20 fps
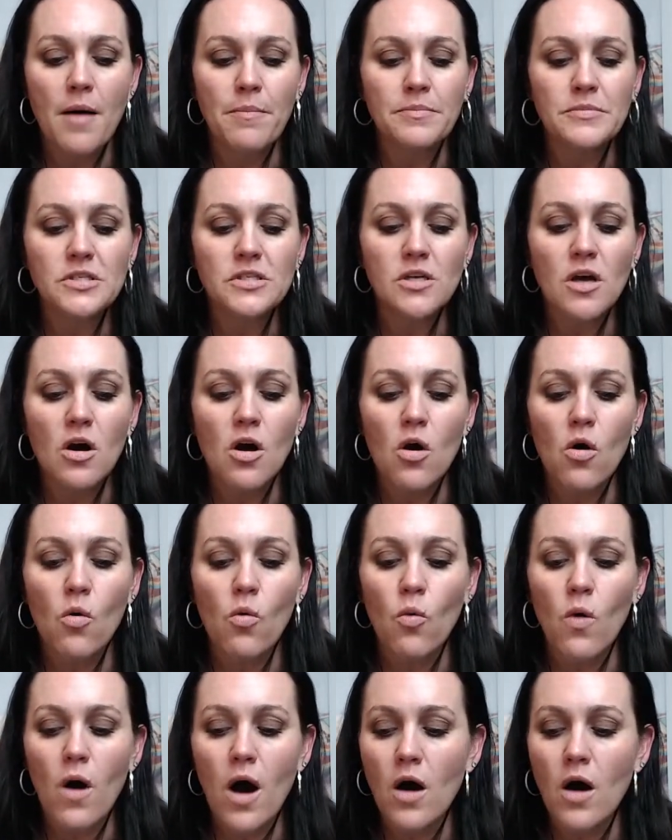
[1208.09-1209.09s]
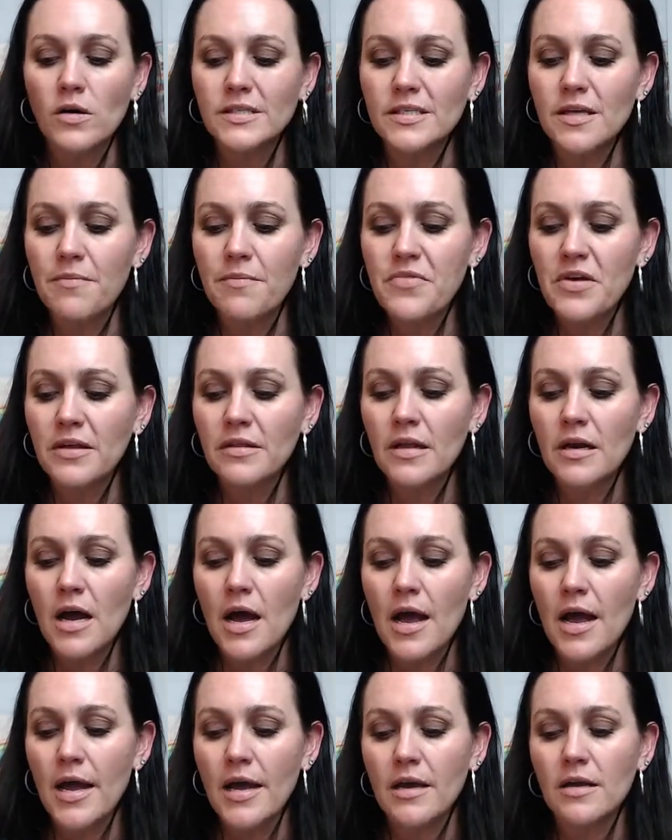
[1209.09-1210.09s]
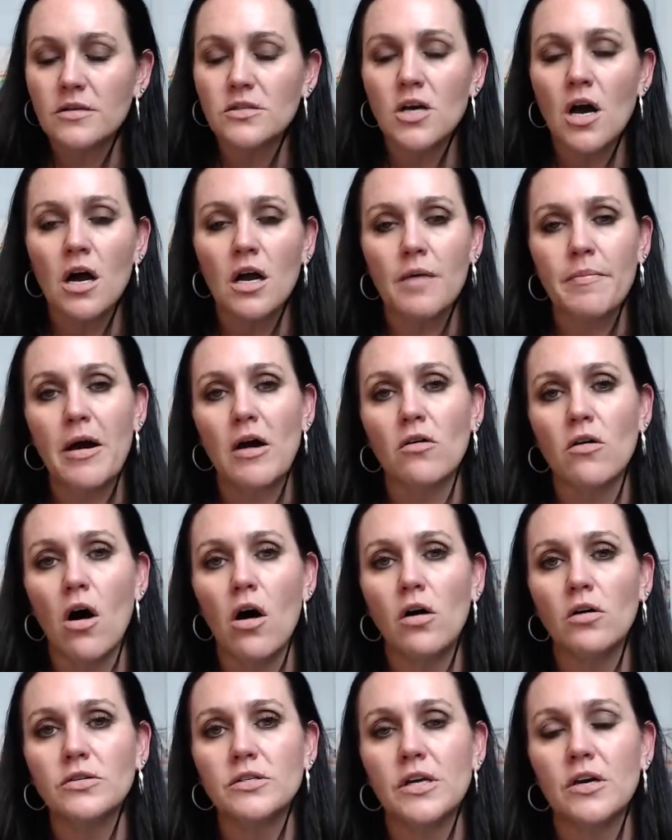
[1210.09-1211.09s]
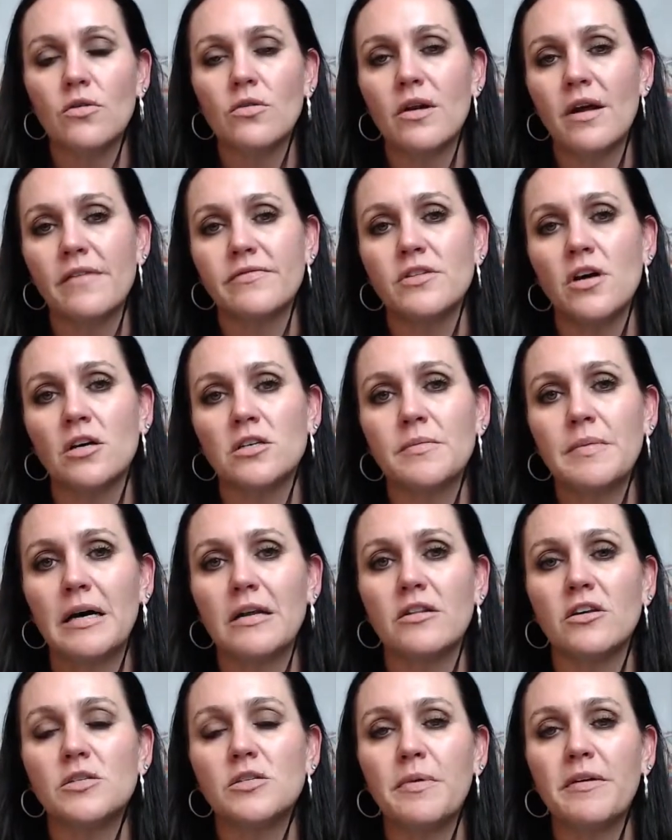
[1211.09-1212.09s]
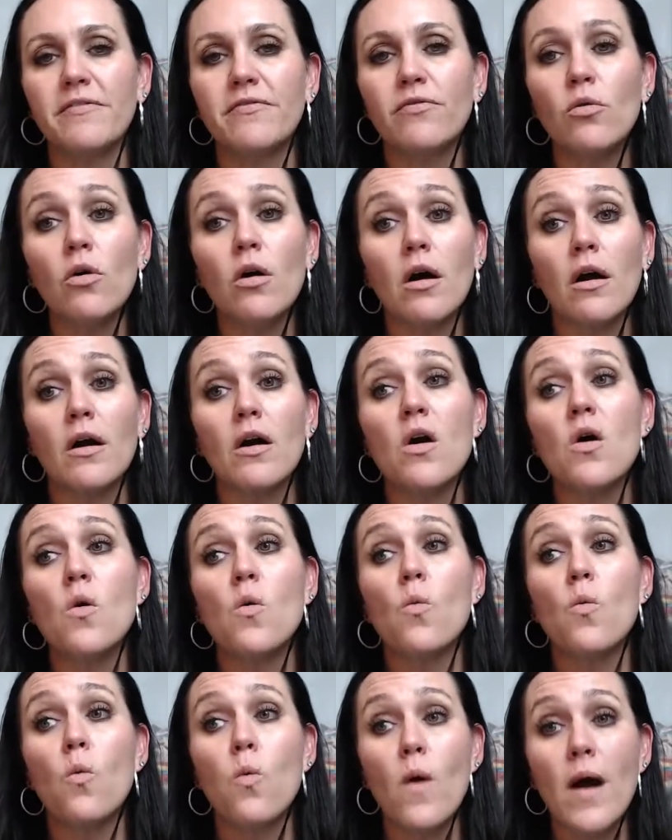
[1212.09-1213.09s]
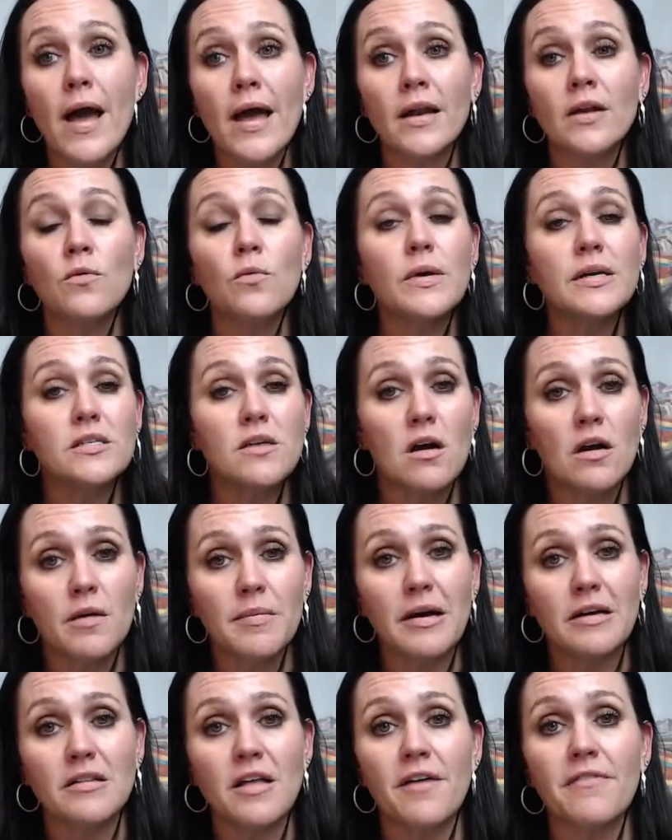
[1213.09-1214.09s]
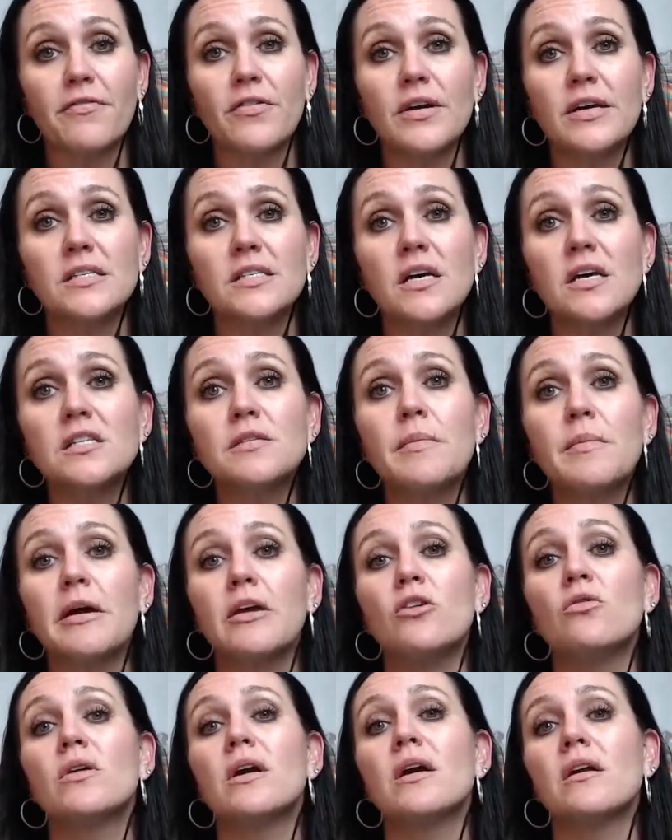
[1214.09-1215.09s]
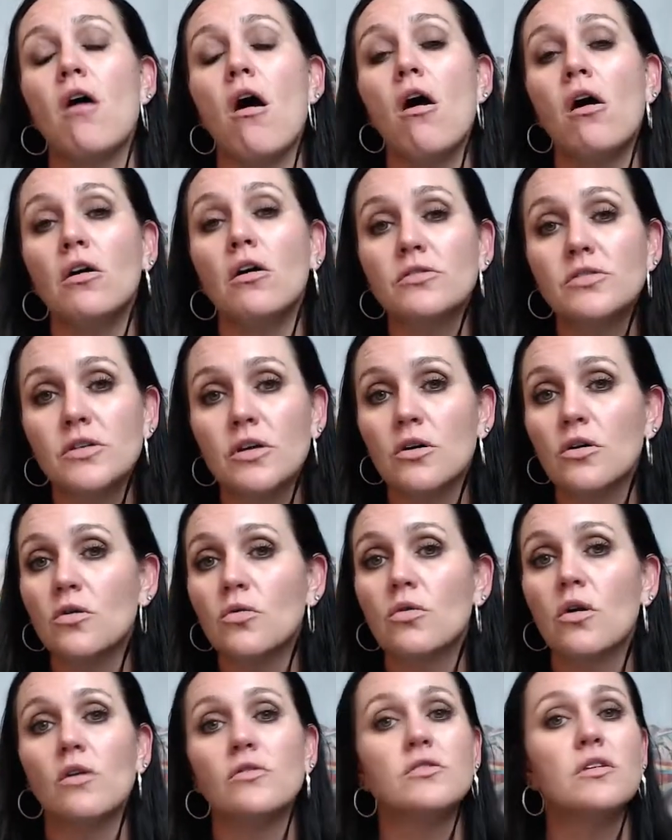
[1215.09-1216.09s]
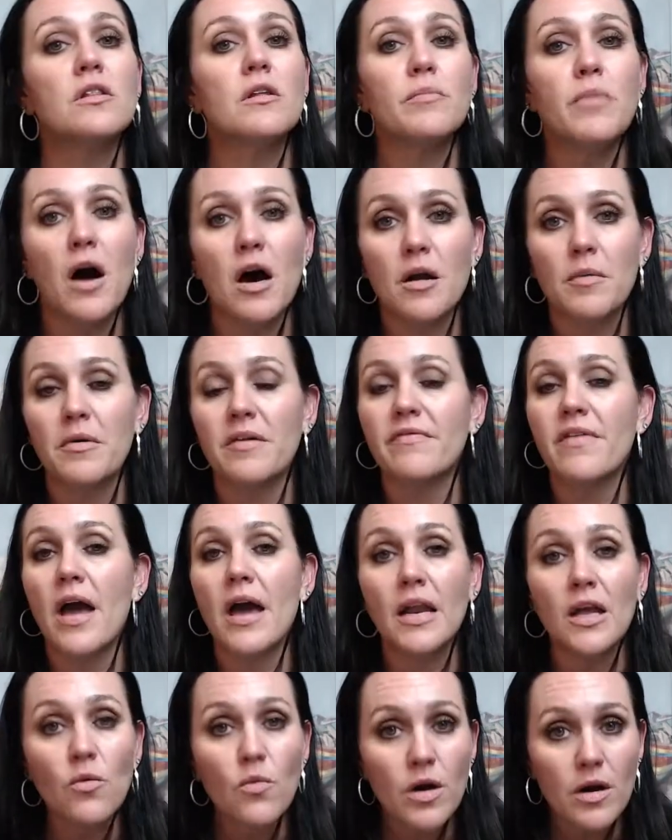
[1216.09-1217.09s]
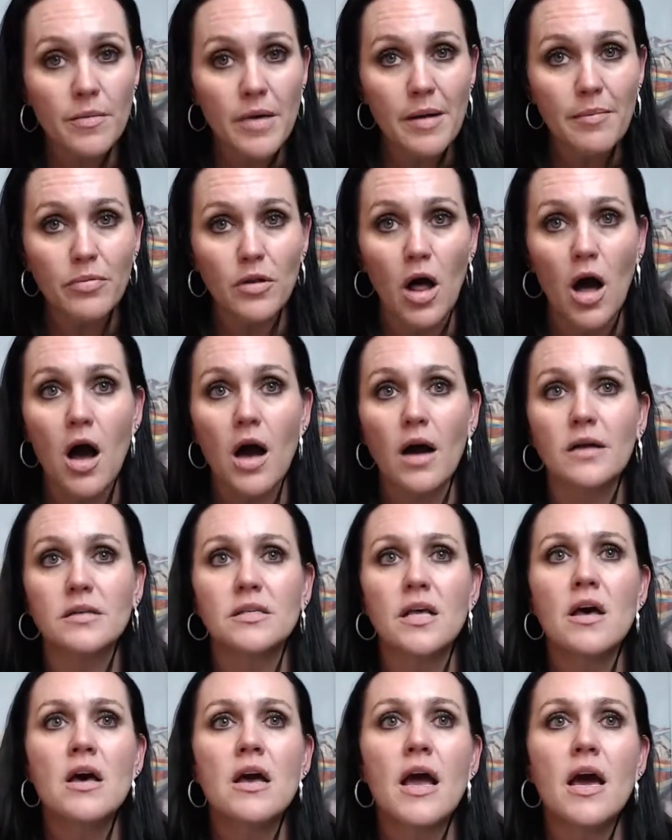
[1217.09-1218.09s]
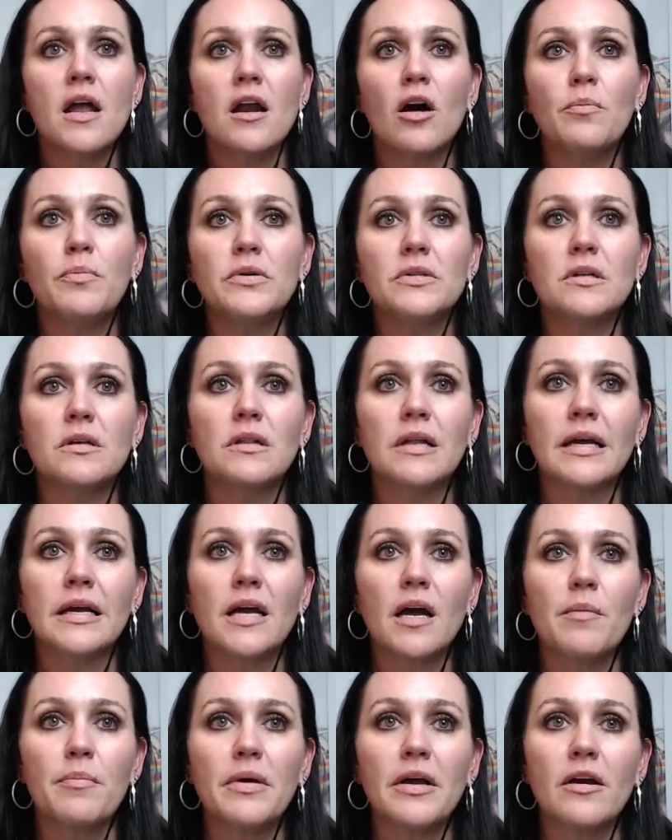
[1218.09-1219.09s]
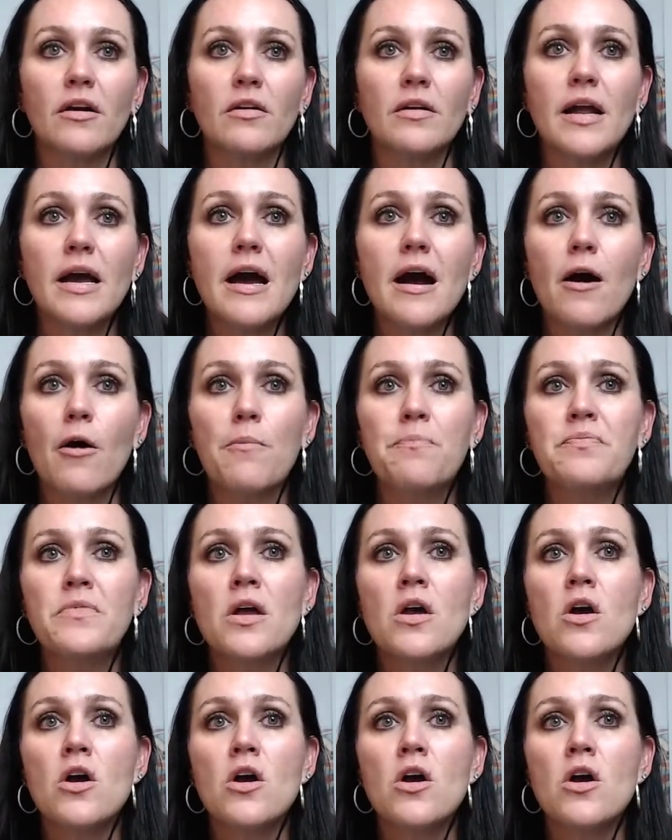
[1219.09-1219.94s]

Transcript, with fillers: So something that I talk about also, and I've talked about this before, when we talk about that free assessment, you can also go to the bottom of any one of my blogs, and I'll put the link up here now.